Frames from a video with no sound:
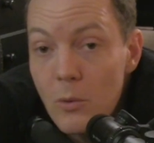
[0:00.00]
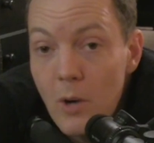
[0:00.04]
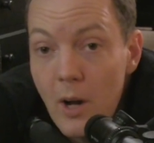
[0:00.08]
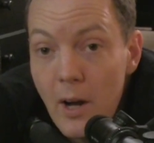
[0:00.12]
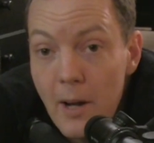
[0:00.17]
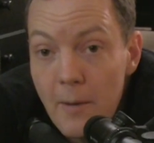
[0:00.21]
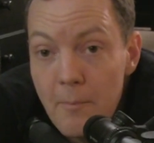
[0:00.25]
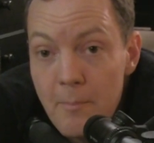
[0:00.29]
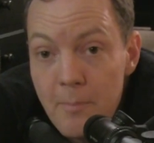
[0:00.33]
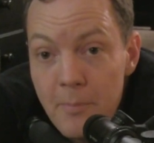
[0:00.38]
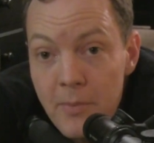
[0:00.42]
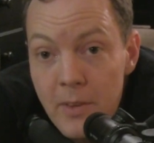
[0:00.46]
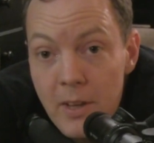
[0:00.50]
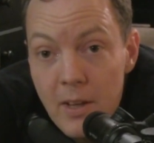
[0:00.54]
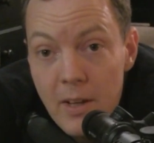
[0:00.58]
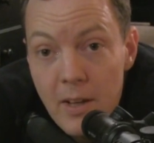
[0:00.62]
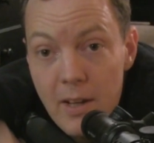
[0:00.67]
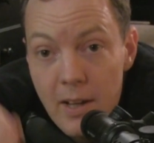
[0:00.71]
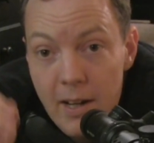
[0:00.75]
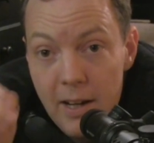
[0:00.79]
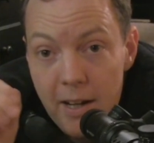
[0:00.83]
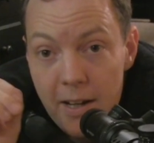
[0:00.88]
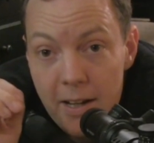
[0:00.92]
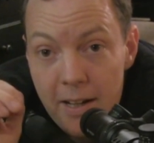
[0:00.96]
run,
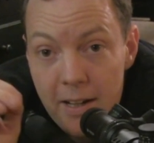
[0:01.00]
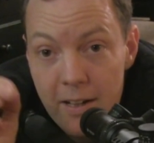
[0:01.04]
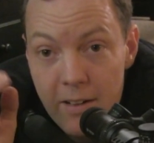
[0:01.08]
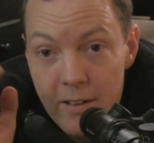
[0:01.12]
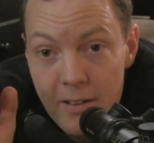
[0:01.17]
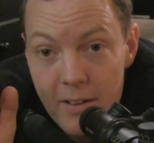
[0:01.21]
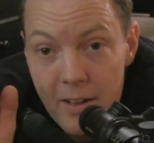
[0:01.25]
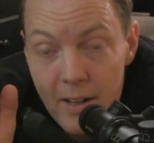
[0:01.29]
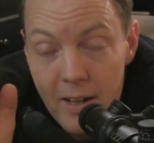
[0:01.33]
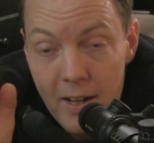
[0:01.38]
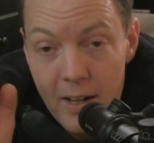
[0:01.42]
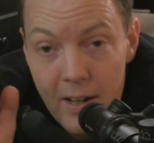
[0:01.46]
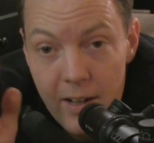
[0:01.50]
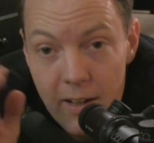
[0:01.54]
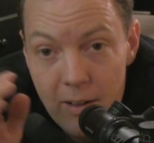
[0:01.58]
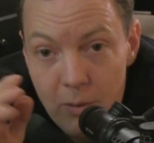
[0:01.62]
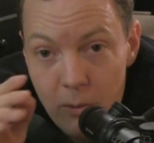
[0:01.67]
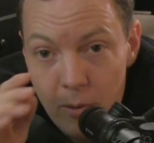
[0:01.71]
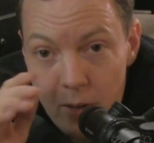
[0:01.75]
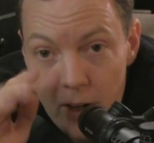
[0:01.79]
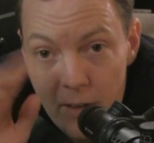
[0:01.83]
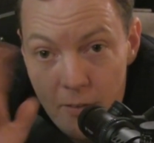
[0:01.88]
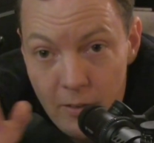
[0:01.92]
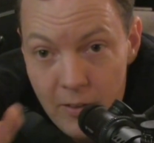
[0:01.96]
and
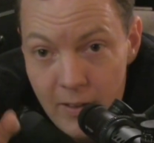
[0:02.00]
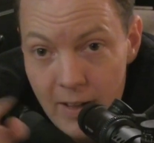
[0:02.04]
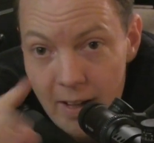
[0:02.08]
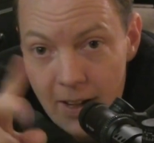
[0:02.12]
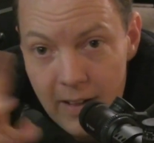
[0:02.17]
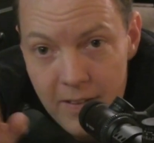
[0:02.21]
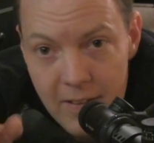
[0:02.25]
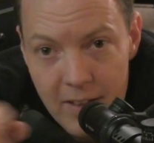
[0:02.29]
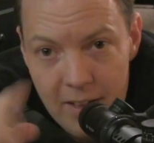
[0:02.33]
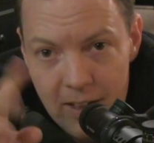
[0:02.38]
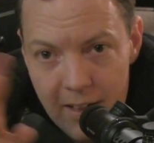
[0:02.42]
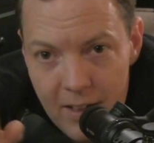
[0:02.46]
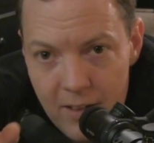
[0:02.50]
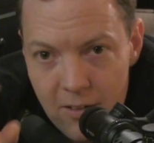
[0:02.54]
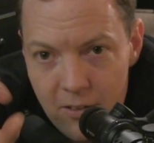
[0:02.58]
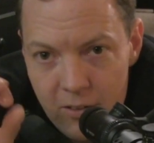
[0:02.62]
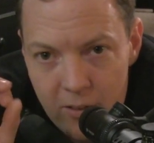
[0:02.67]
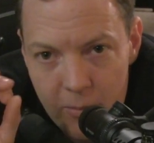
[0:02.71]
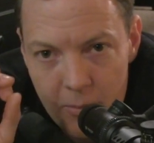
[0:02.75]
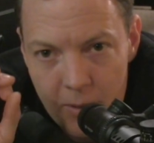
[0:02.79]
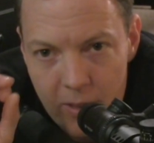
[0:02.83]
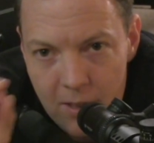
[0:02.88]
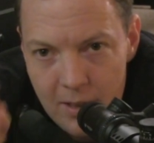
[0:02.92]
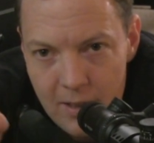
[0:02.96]
wherever that thing is,
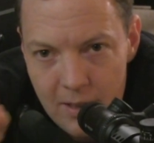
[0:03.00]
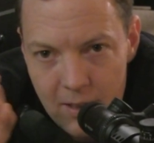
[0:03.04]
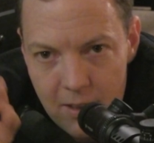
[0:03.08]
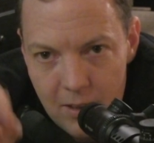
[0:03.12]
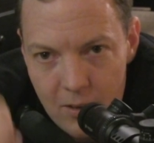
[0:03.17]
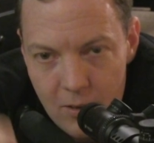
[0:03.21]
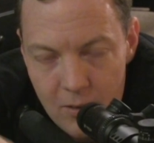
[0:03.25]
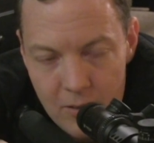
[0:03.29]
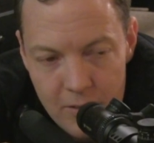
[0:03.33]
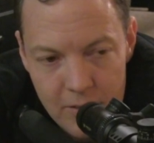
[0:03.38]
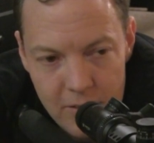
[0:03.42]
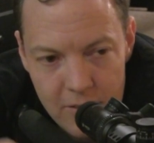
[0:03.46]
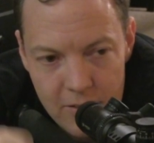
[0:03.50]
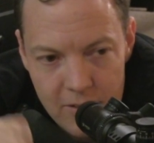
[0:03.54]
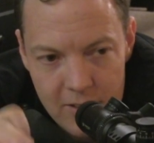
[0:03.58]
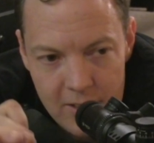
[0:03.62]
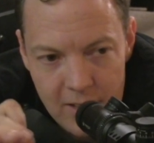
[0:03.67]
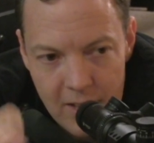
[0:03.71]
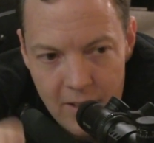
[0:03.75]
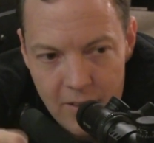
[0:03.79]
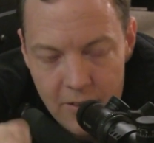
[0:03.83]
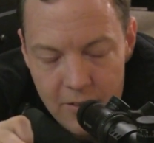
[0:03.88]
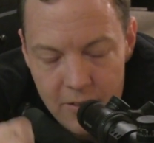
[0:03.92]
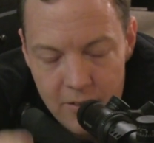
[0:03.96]
I mean, this
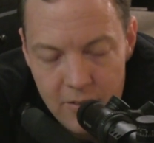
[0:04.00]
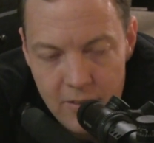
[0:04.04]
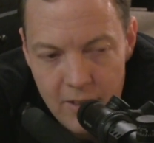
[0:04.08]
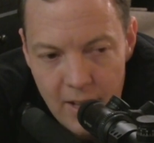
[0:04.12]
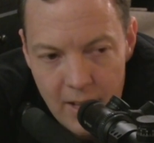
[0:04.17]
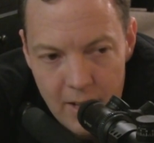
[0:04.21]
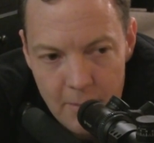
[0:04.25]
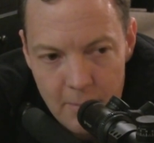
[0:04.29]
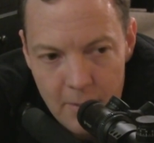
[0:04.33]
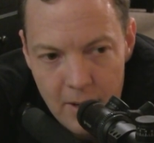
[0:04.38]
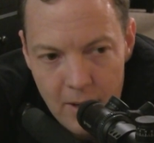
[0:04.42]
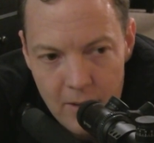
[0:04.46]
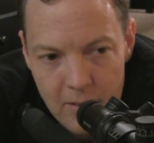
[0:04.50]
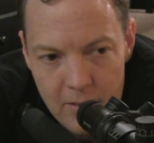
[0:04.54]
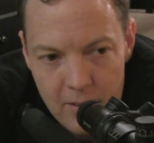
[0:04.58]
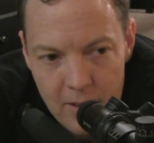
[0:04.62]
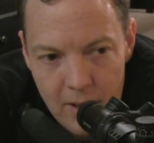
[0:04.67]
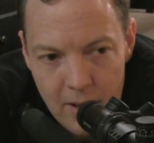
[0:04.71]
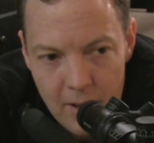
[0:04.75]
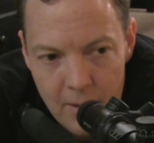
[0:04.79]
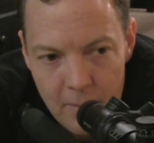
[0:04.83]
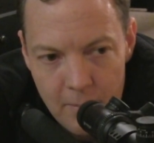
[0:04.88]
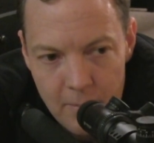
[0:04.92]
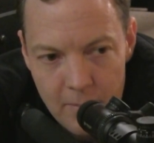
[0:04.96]
is not
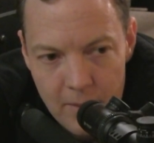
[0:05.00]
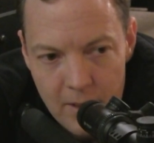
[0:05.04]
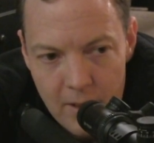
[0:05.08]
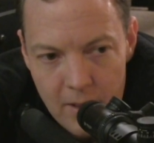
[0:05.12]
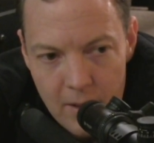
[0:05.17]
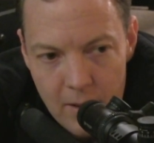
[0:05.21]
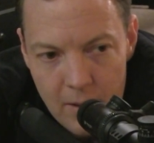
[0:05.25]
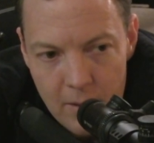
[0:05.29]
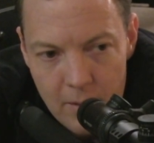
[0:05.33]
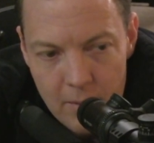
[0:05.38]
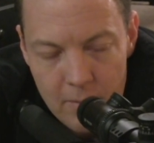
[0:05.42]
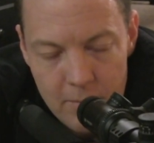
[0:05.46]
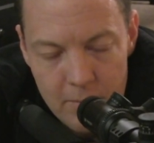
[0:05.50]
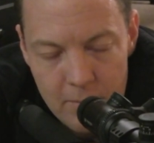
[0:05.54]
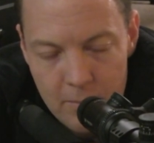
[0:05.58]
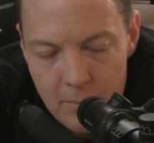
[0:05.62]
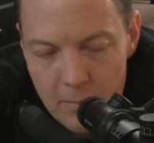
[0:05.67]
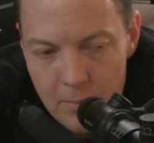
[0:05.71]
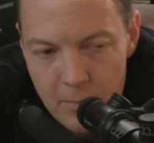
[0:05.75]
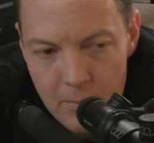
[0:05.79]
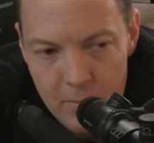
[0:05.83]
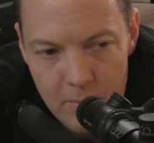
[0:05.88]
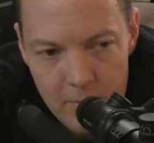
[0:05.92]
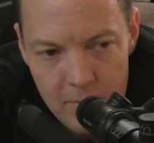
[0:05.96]
about
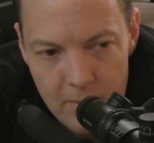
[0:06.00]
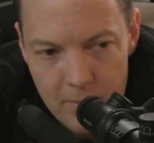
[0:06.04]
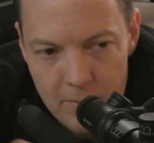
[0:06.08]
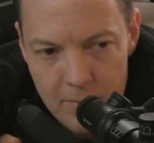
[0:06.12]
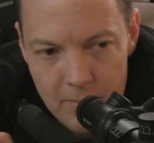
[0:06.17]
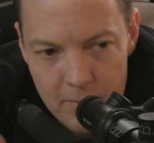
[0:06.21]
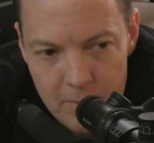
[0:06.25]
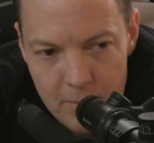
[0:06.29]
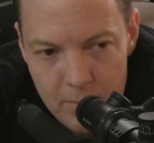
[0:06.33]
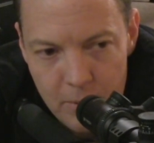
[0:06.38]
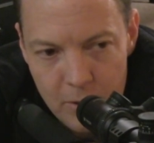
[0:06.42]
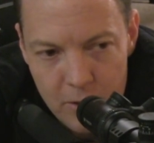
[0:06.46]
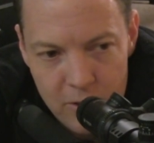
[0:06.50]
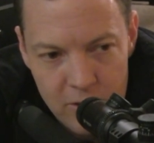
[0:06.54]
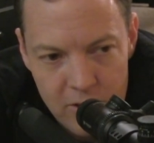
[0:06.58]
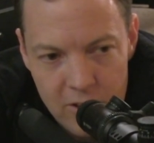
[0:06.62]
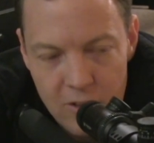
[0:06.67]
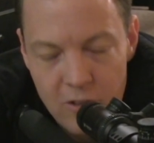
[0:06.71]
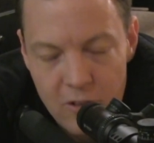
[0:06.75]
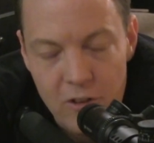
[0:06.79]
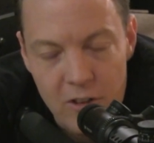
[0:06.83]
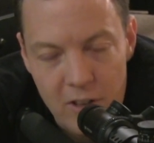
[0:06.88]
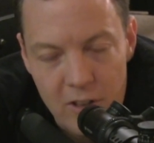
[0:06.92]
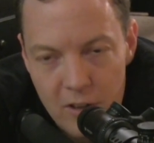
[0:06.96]

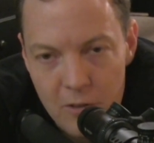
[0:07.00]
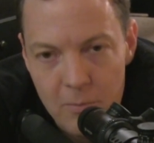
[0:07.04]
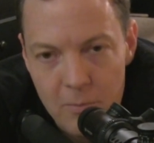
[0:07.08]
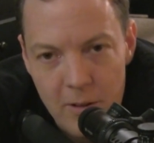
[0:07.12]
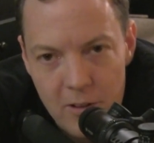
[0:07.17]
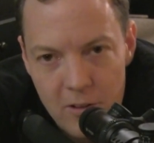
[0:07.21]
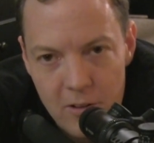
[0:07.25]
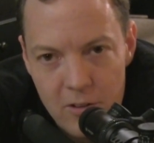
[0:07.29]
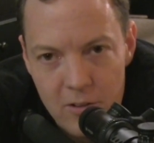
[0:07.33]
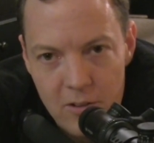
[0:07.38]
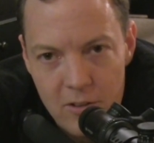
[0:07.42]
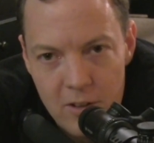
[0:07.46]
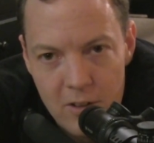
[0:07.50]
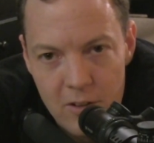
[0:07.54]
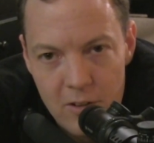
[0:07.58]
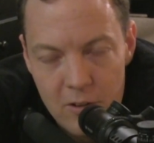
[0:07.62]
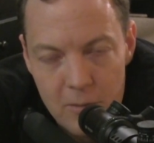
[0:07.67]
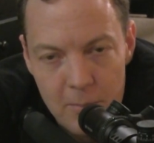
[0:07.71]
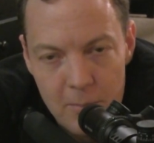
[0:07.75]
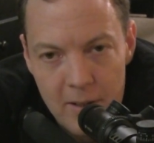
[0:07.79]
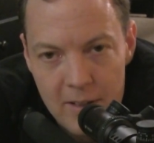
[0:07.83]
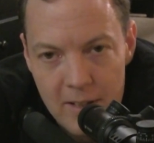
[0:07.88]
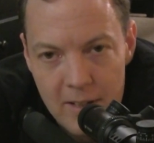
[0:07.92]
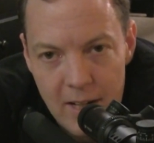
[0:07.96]
precision as much as it is
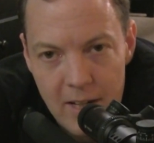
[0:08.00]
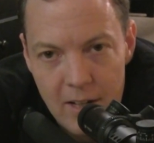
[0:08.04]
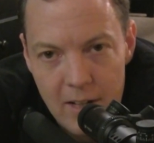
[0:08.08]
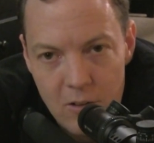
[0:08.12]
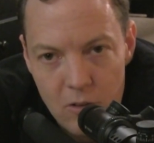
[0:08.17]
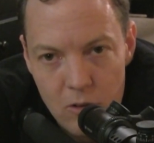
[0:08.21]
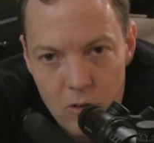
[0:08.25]
about getting